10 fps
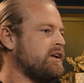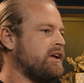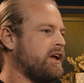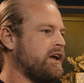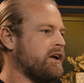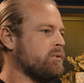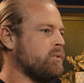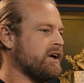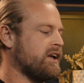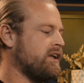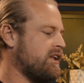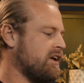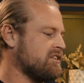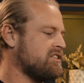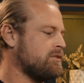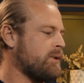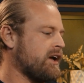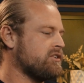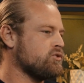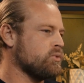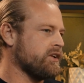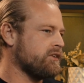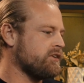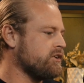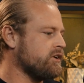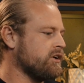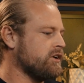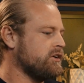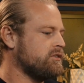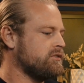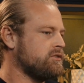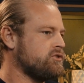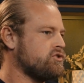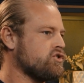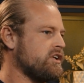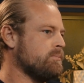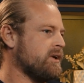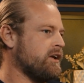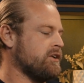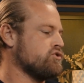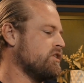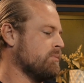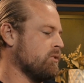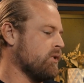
and what can they expect with your treatment and treatment